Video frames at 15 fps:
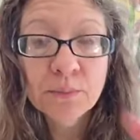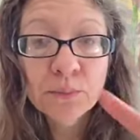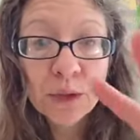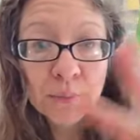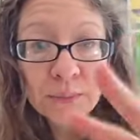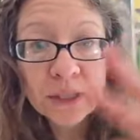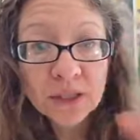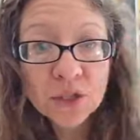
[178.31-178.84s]

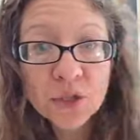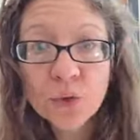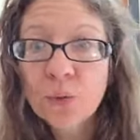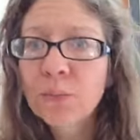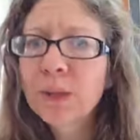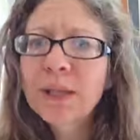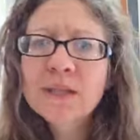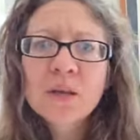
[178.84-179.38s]
Prepping 2.
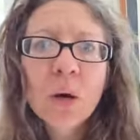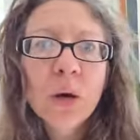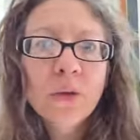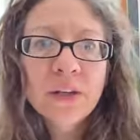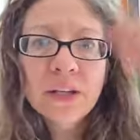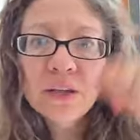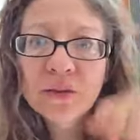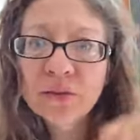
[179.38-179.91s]
Plus all
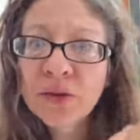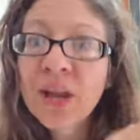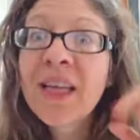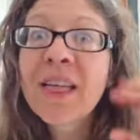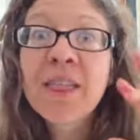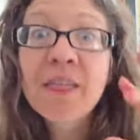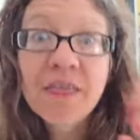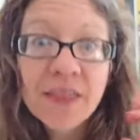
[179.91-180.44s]
the other
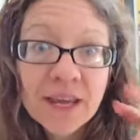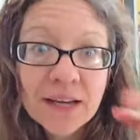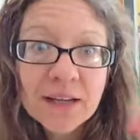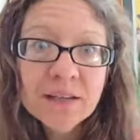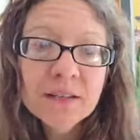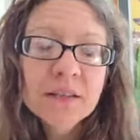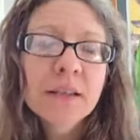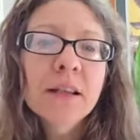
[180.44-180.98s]

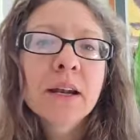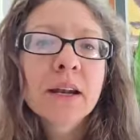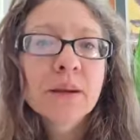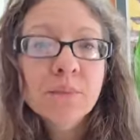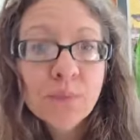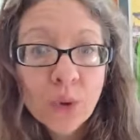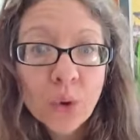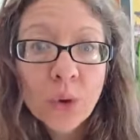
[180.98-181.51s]
things that I
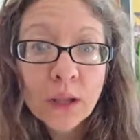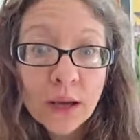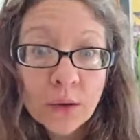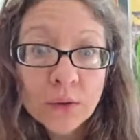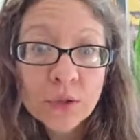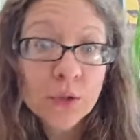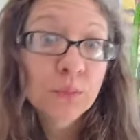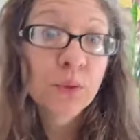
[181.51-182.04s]
pull
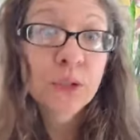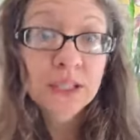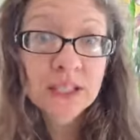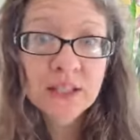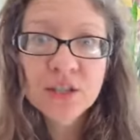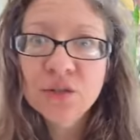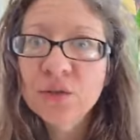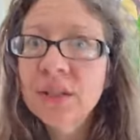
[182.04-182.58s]
out to put
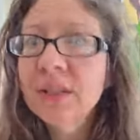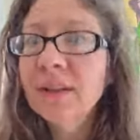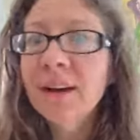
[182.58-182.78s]
into it.